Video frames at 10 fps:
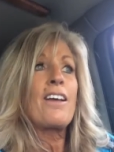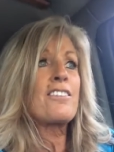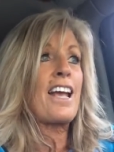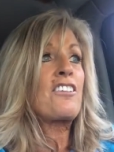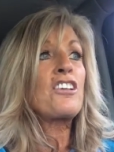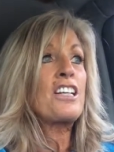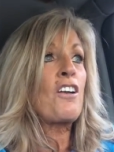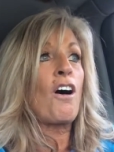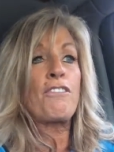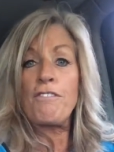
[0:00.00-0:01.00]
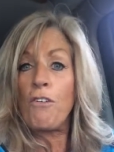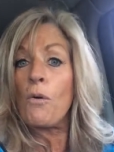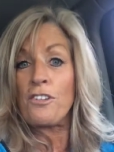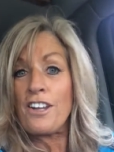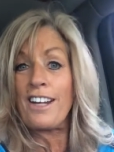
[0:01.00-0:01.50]
sectioned it off in
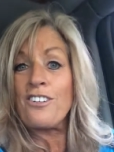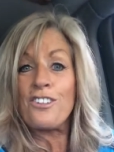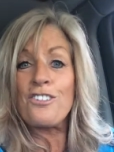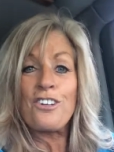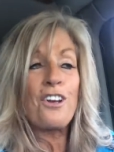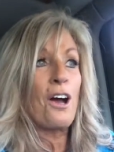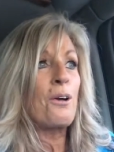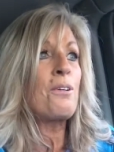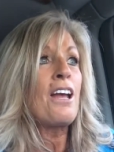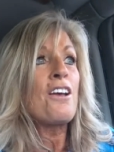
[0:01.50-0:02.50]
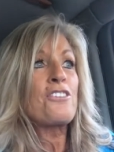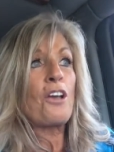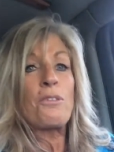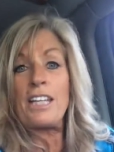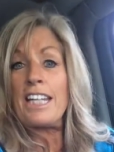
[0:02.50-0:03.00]
four sections, you know,
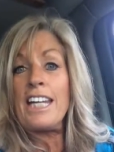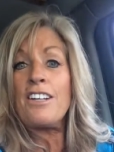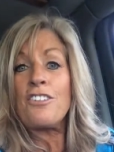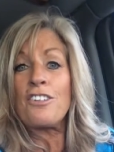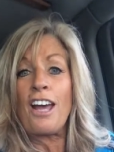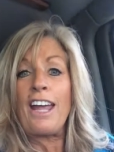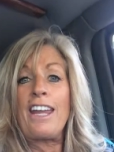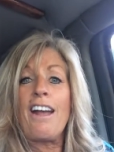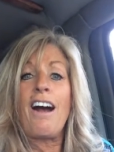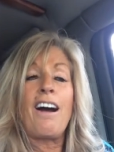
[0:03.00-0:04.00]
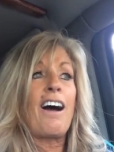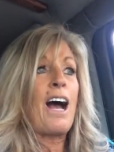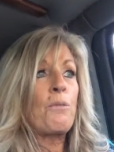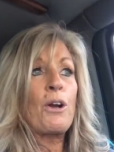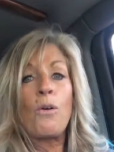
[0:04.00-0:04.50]
so that each day uh,
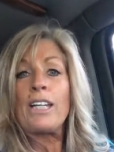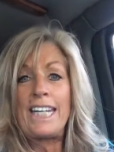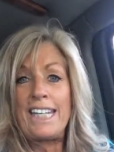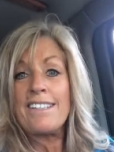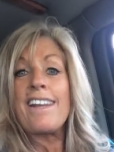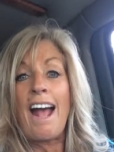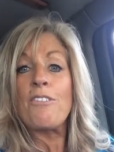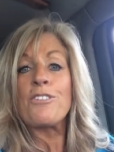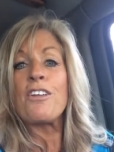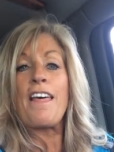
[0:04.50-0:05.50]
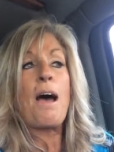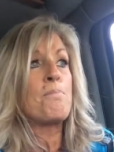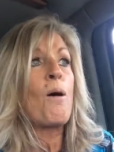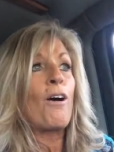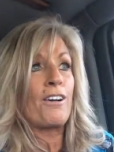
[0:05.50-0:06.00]
I would only eat down to that
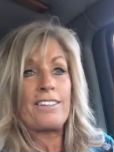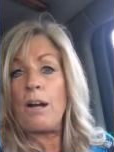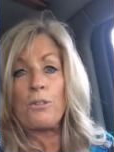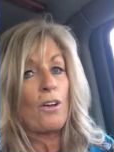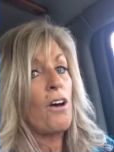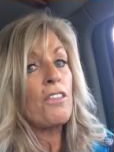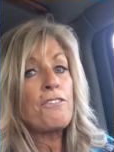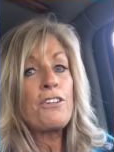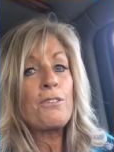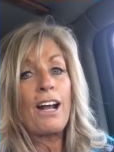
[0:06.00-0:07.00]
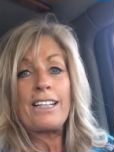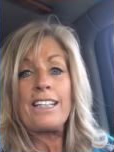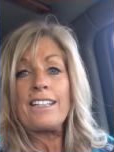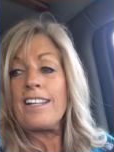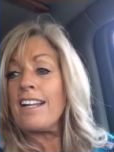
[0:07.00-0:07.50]
mark. That was all the food I
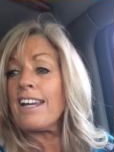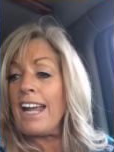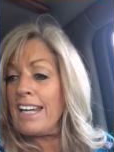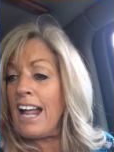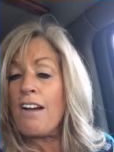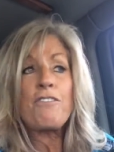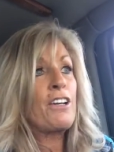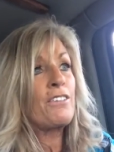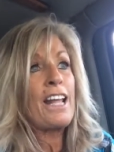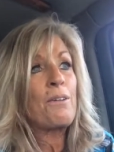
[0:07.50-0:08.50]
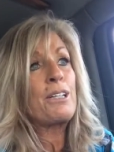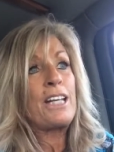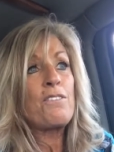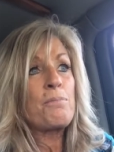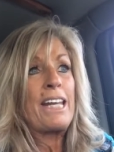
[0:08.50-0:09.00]
could get that day. And I figured that would
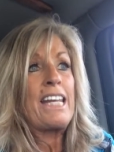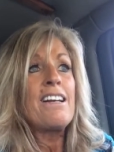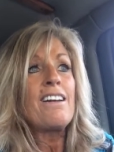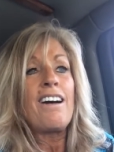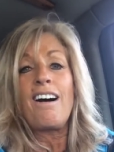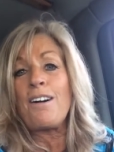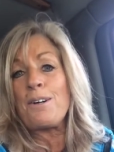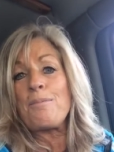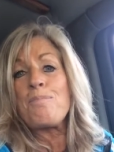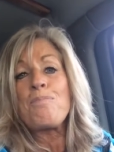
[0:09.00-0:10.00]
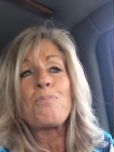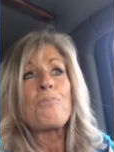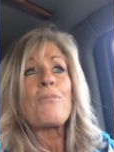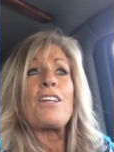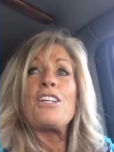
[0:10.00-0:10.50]
give me, um,
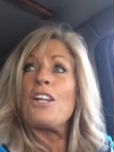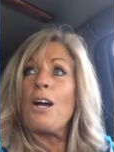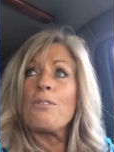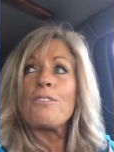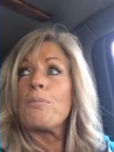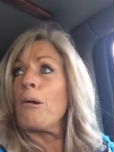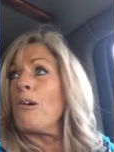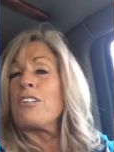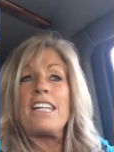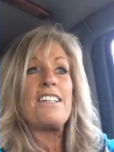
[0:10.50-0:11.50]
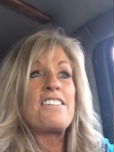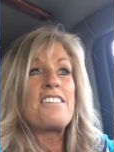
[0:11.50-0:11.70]
you know, the protein and